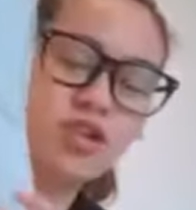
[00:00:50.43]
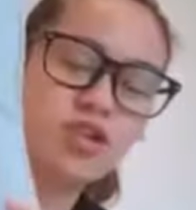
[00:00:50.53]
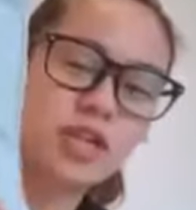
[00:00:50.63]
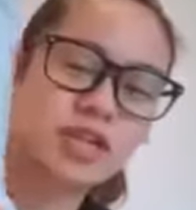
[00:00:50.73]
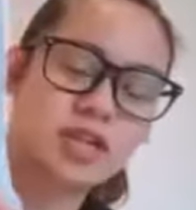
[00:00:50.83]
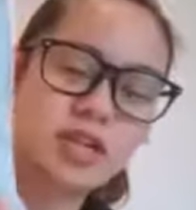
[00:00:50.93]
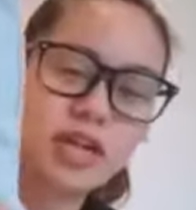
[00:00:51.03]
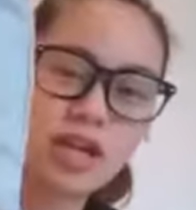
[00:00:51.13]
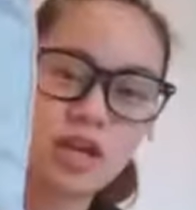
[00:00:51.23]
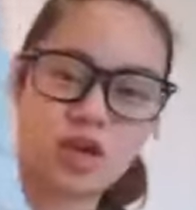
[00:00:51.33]
is just a,
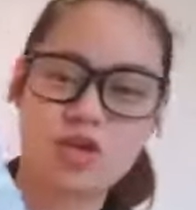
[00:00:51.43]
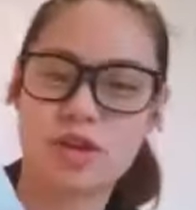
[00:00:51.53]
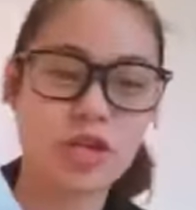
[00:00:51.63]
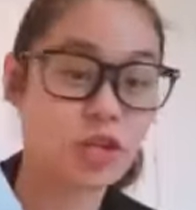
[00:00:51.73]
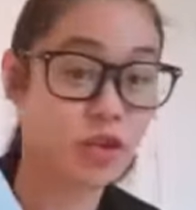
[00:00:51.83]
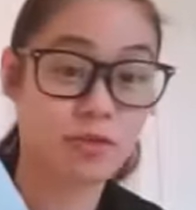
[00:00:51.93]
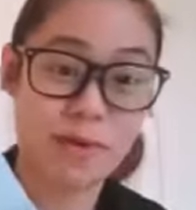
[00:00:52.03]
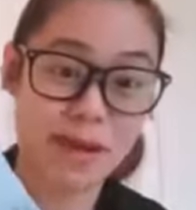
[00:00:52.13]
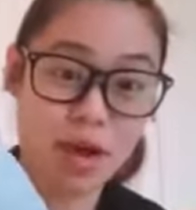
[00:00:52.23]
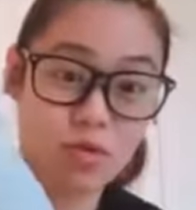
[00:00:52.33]
a cushion I took from
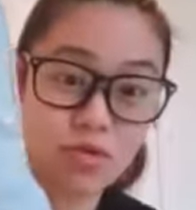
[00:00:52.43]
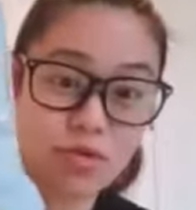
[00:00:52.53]
my couch.